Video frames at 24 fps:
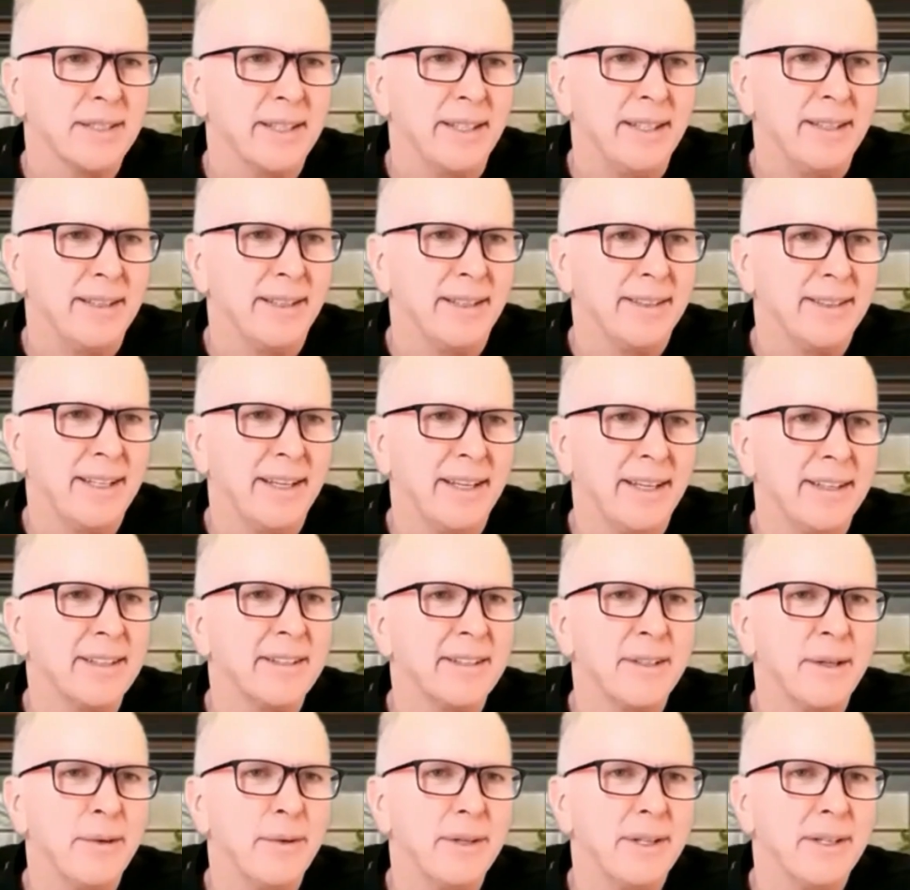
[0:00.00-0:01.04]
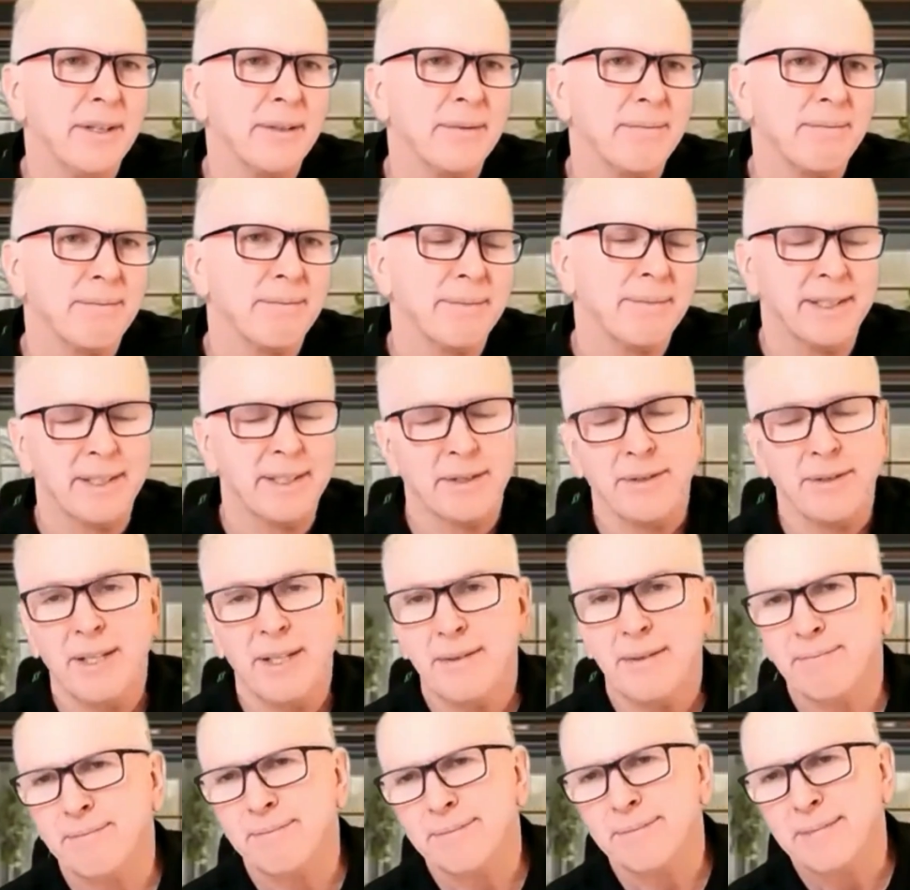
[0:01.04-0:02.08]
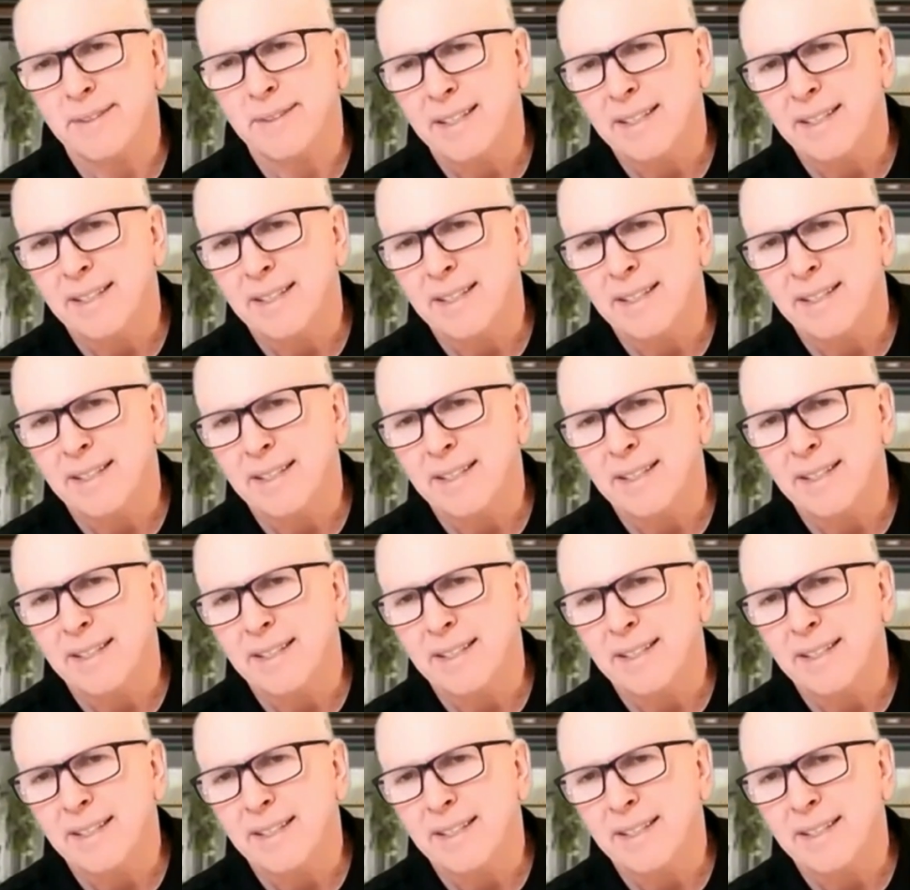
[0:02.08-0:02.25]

Well said. I tend to agree with you. That's great.